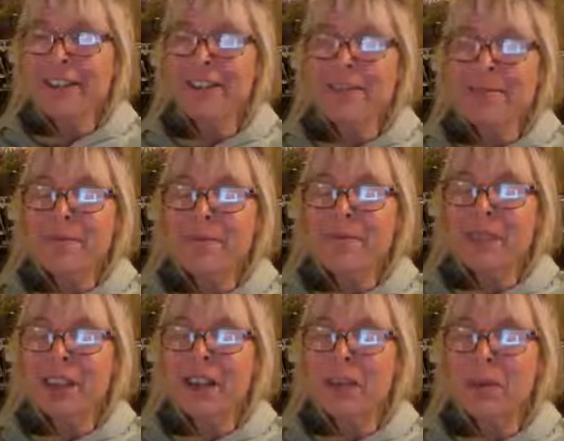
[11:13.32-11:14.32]
um,
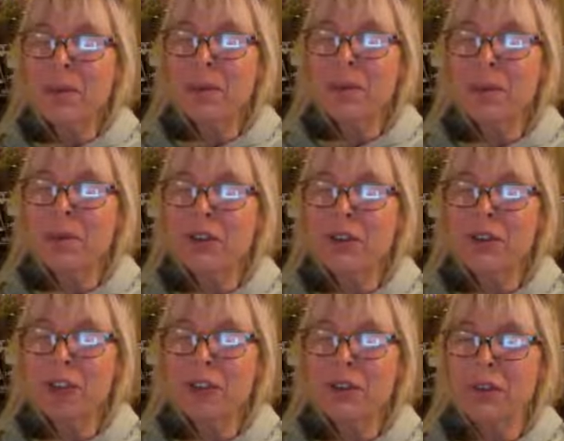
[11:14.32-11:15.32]
what would you
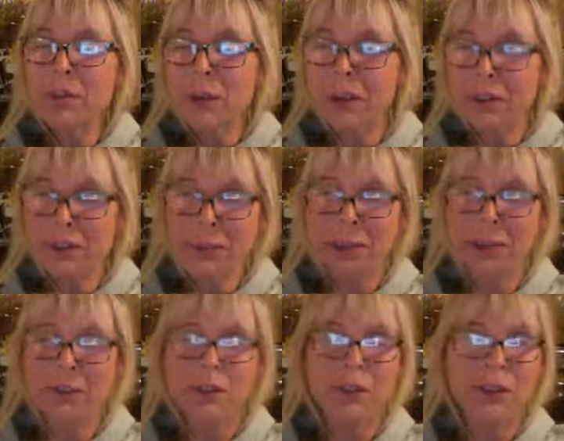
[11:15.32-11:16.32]
say is the best
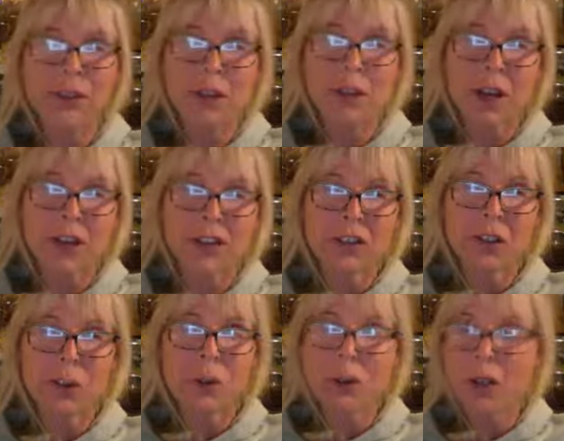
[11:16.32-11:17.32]
piece of advice
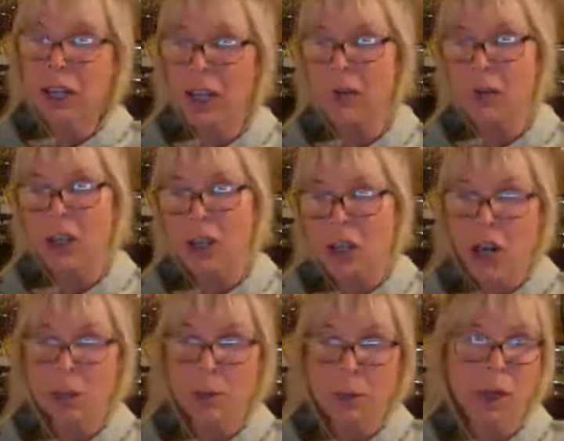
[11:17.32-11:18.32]
you could give a
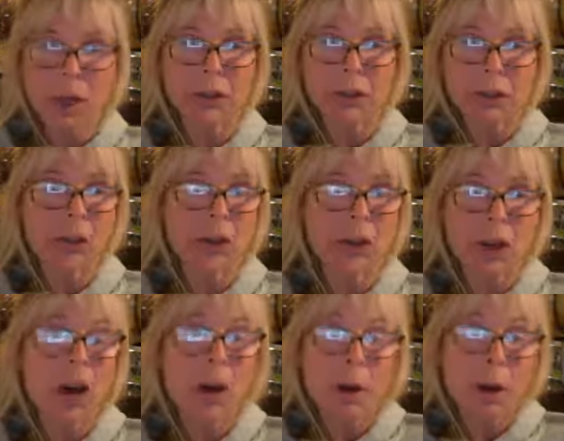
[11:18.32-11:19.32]
young person, you know, an
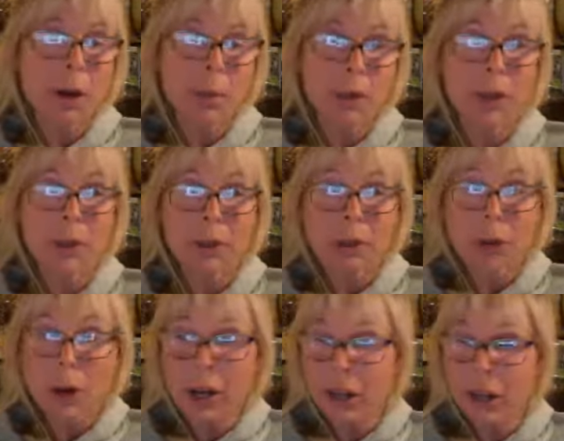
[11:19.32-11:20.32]
up and coming
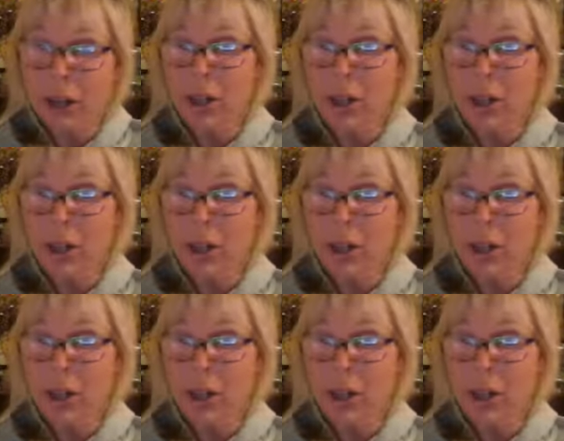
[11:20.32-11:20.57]
rider